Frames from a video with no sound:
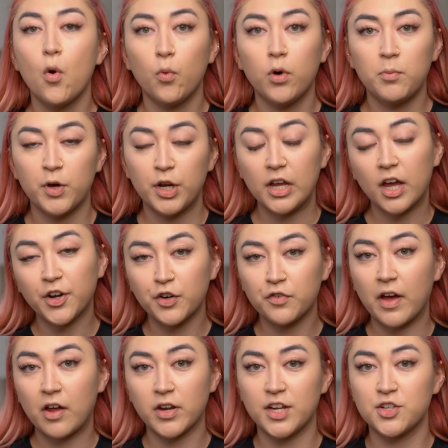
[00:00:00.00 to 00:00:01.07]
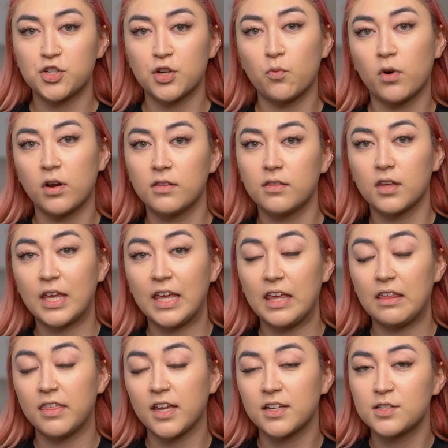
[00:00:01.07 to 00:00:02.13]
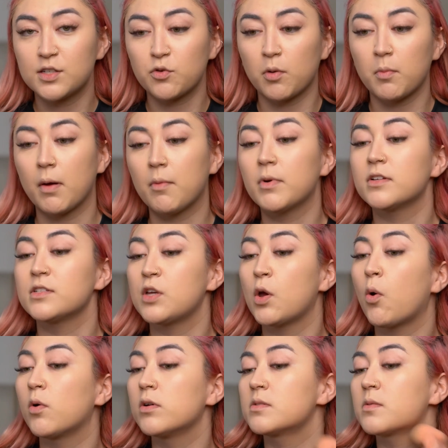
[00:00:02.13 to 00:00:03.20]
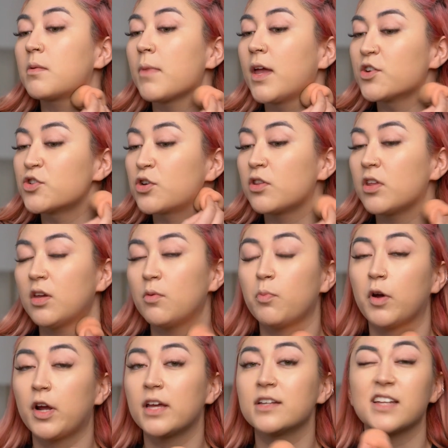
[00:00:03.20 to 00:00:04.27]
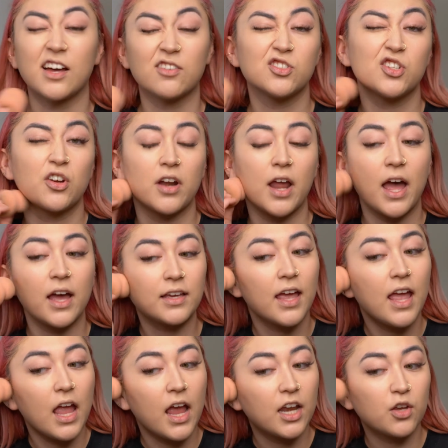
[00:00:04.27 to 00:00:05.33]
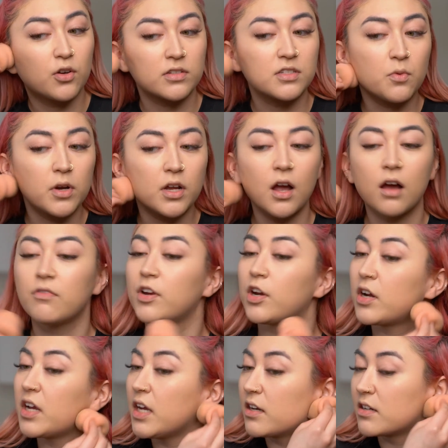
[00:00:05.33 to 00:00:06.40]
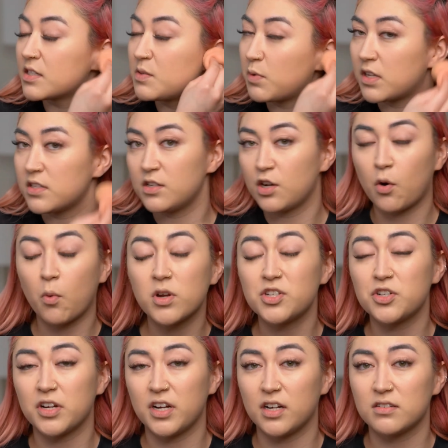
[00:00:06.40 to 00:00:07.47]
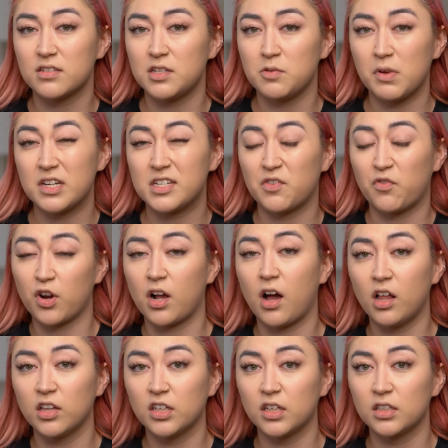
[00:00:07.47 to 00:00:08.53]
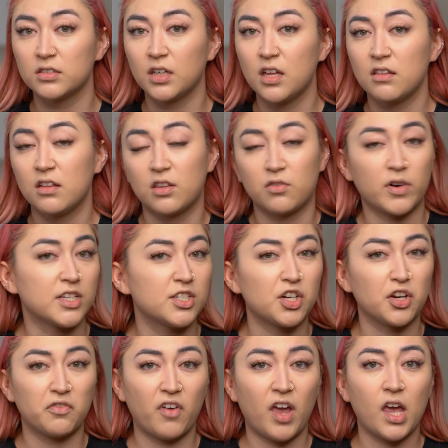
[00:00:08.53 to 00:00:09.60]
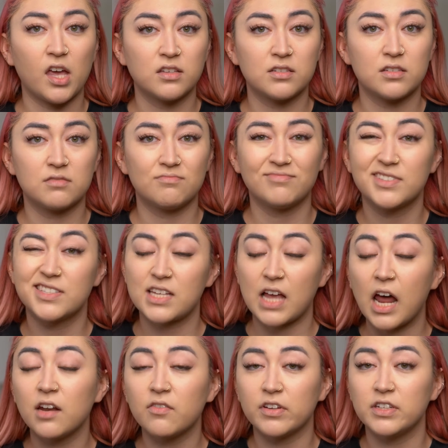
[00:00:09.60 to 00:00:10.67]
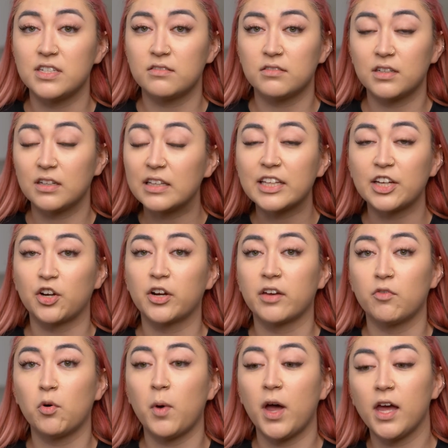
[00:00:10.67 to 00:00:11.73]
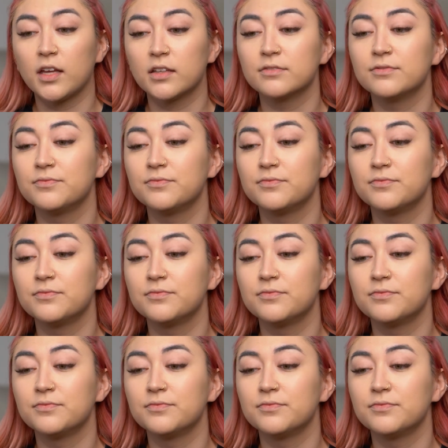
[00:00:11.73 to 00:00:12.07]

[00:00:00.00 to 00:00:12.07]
When putting on your foundation, one of the key things to remember is you always want to make sure that you bring it down to your neck, and you also want to cover your ears because you don't want your ears to be a different color than the rest of your face. It's kind of a clear giveaway.